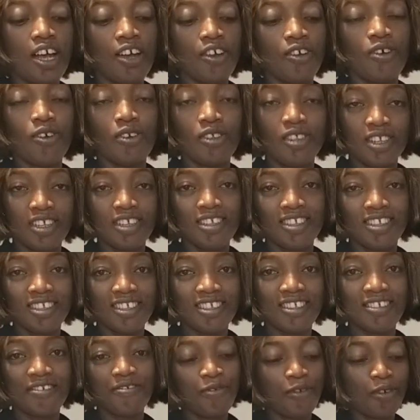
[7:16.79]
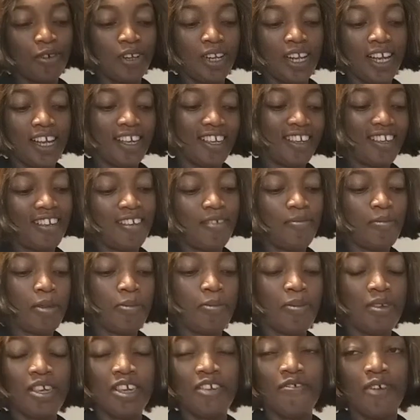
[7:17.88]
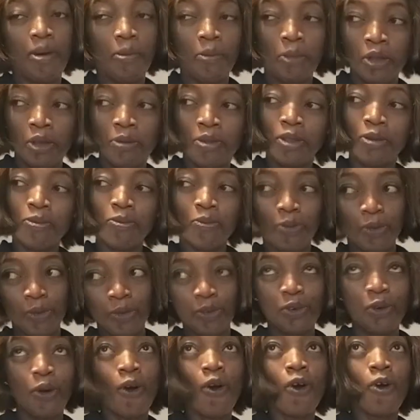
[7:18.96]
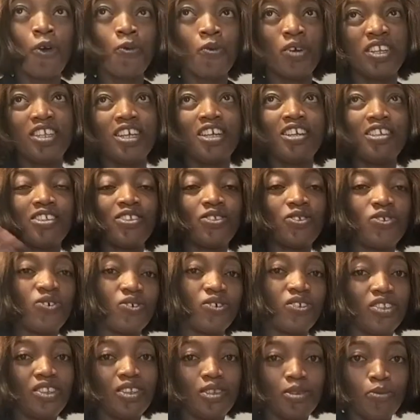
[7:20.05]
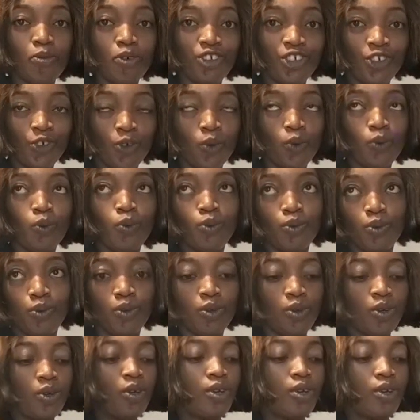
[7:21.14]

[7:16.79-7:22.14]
I got this for like maybe if I'm not in the mood or when there's not much cold,